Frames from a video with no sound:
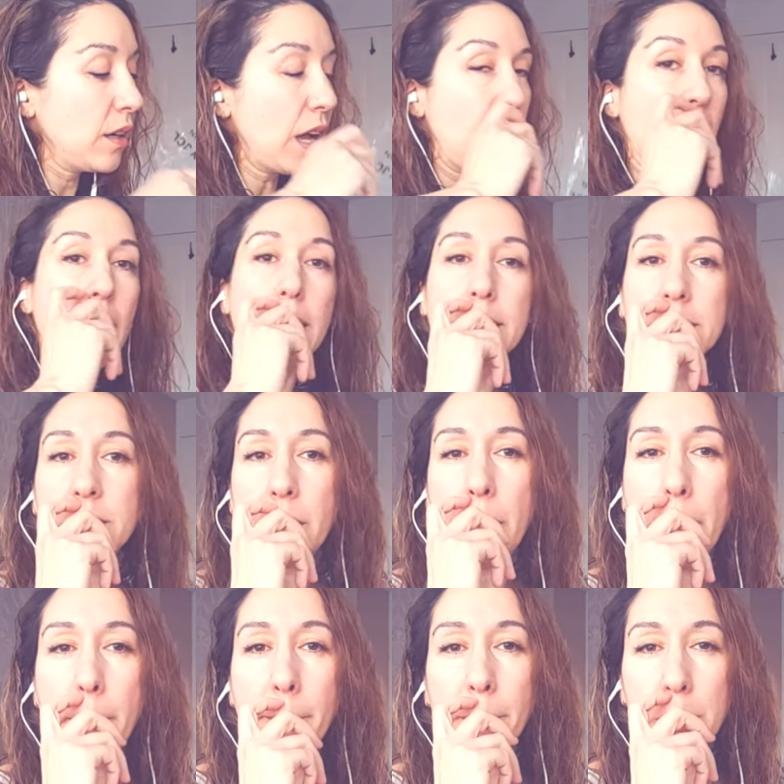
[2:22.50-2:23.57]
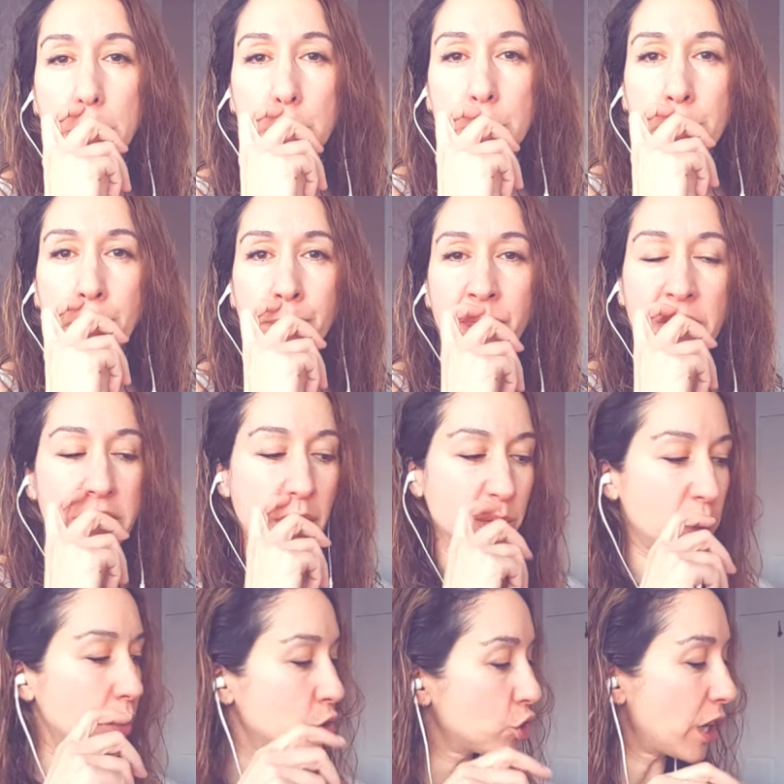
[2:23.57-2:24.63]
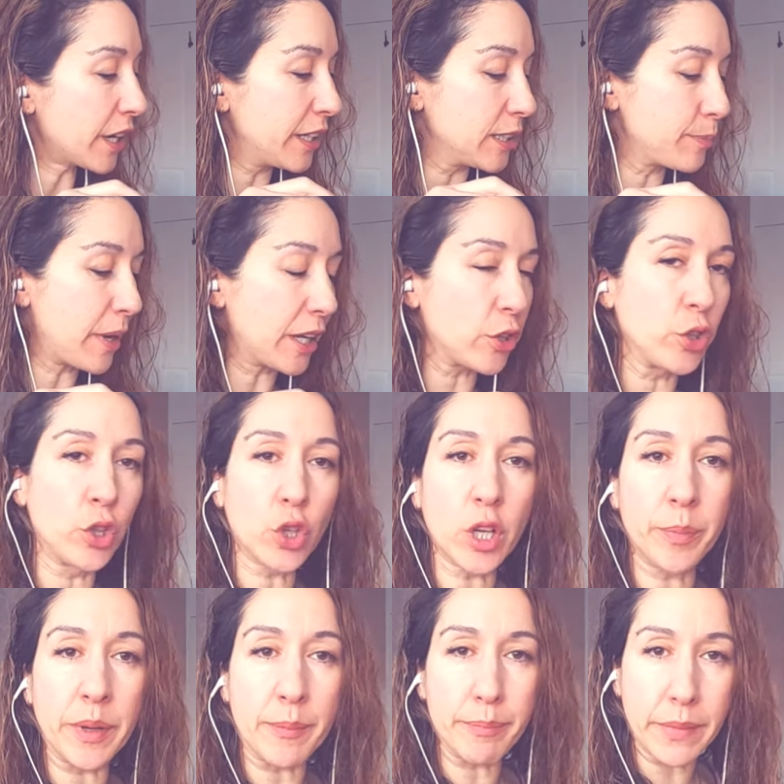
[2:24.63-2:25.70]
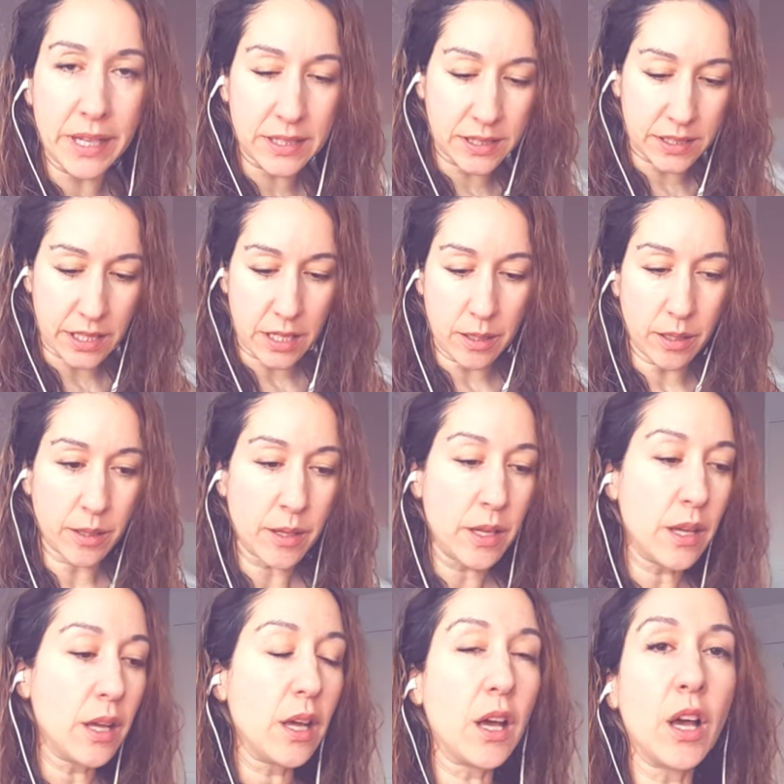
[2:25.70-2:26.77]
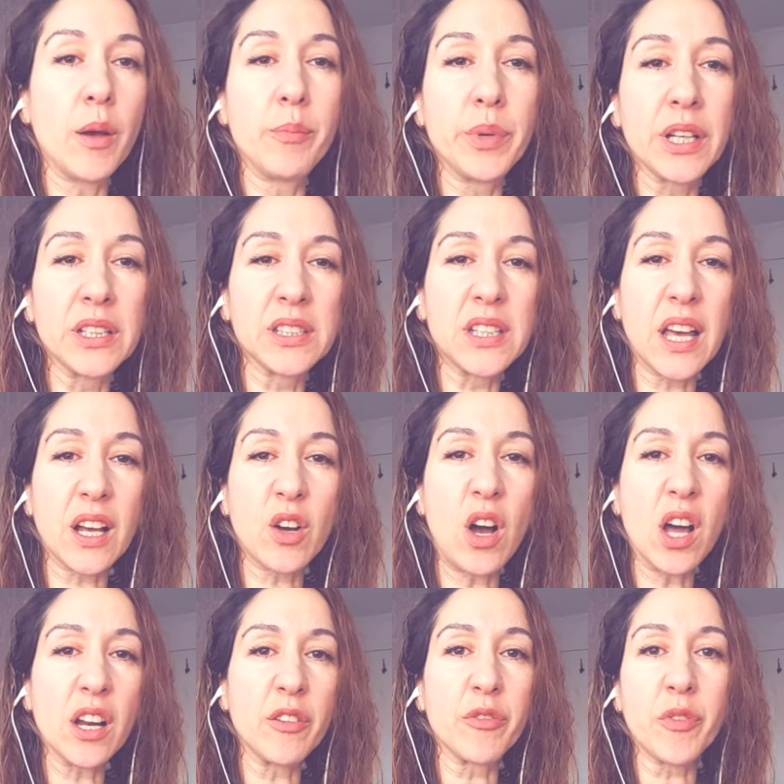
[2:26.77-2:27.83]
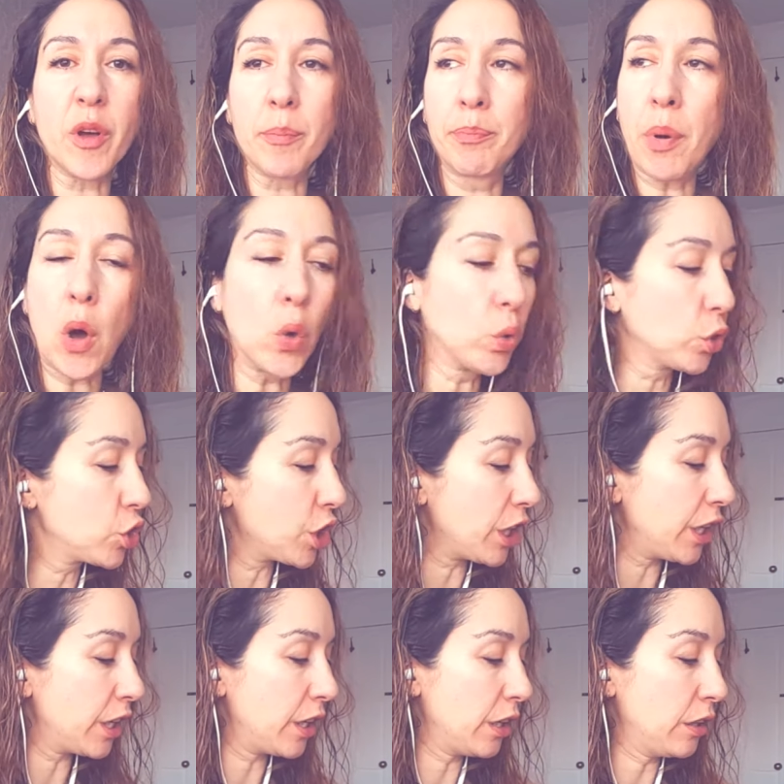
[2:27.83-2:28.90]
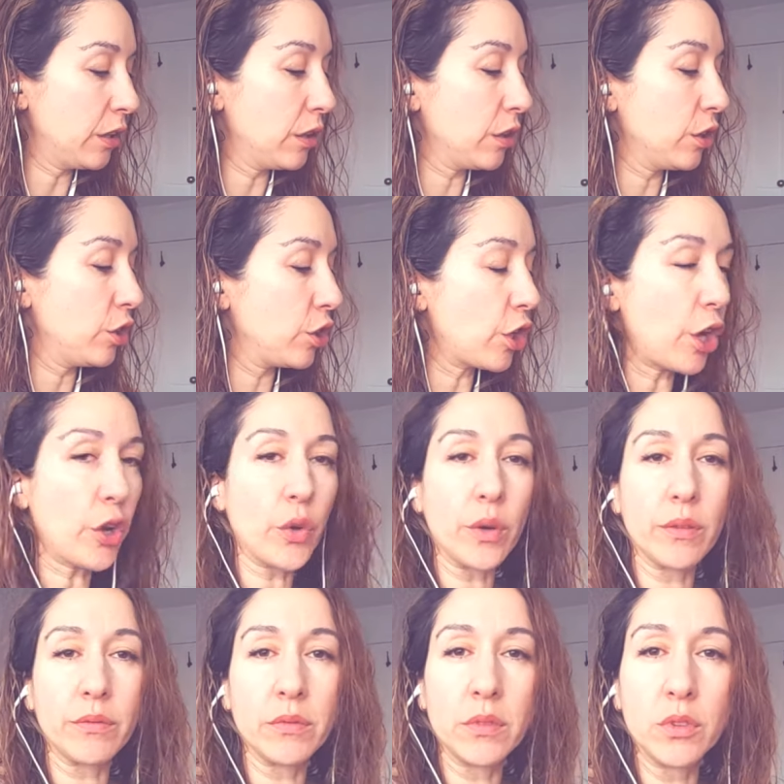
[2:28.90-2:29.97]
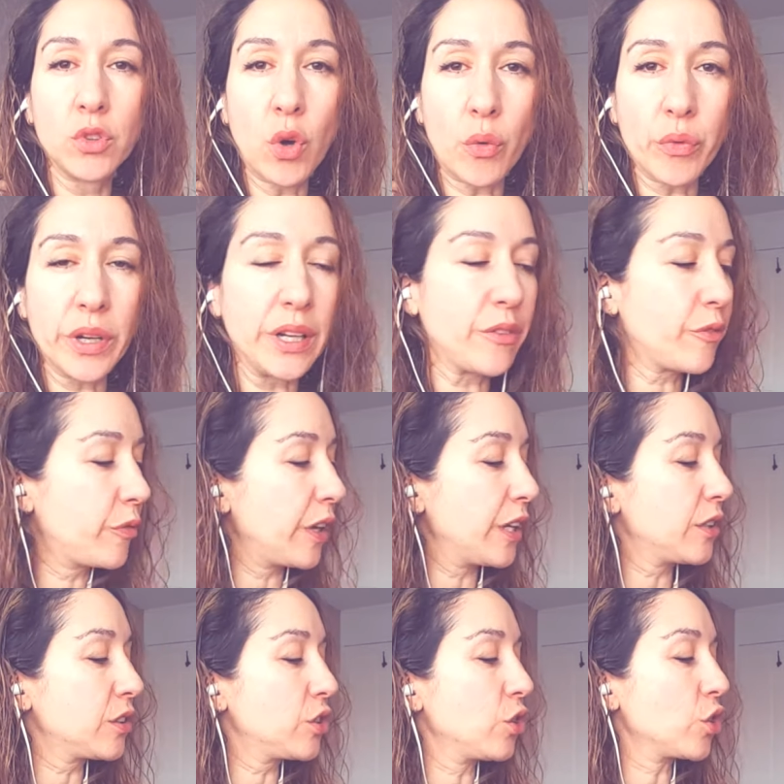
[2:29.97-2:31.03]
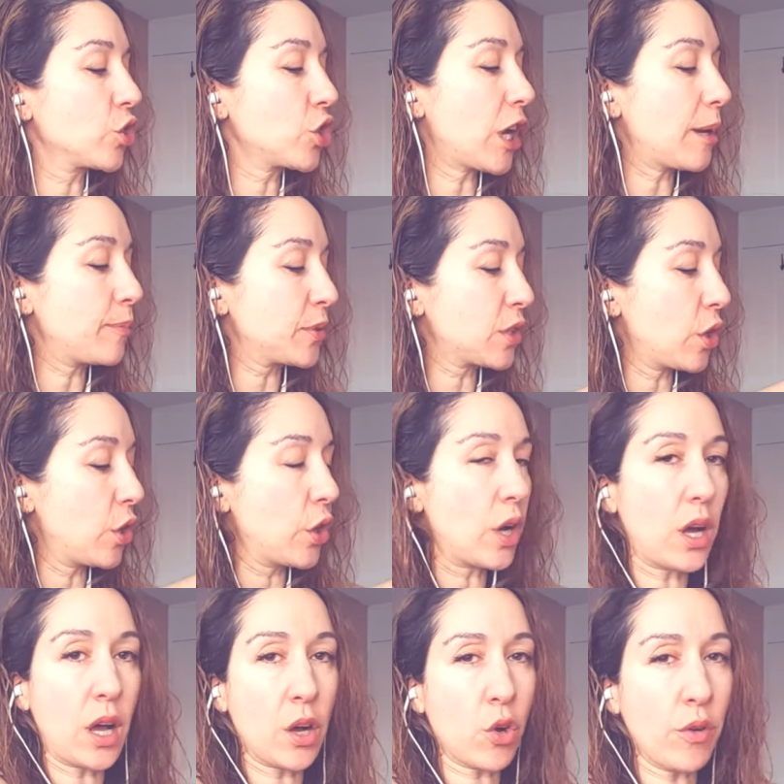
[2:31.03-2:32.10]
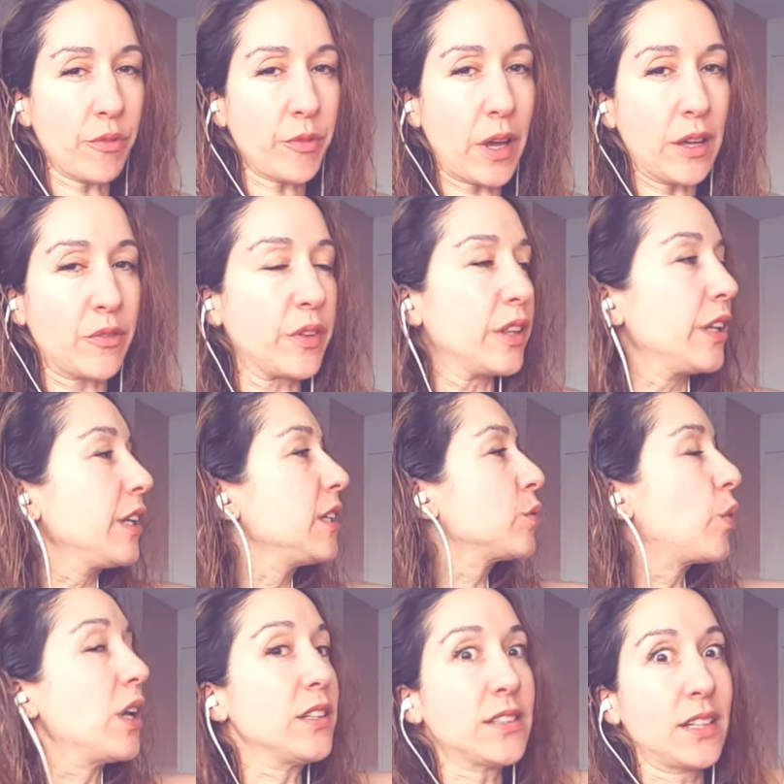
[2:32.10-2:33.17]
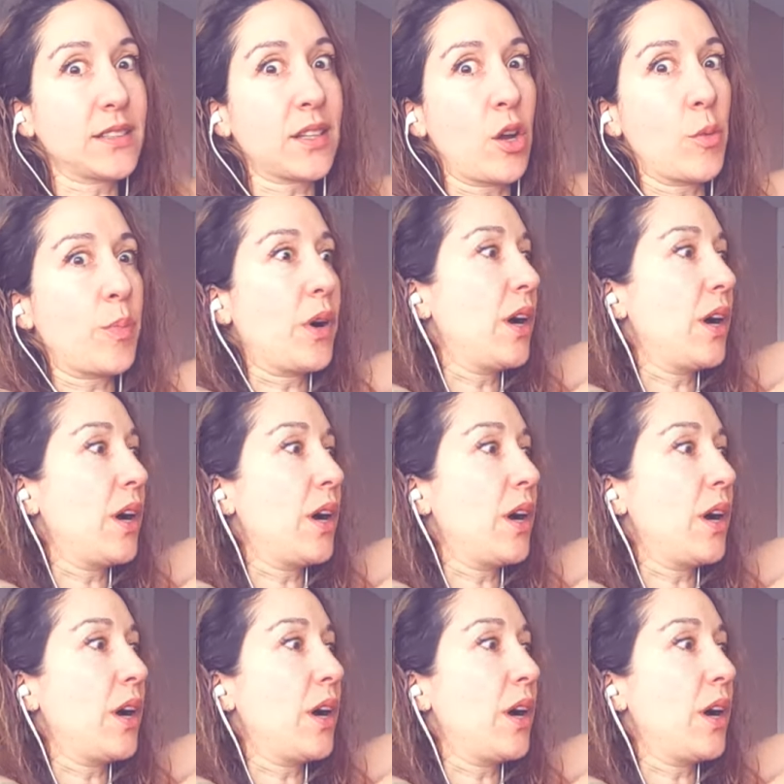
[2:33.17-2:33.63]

And um, sometimes trackies make you look a bit messy um, because they're kind of bulgy and, you know, not really fitted to your shape. So I've got faith in these ones. Let's hope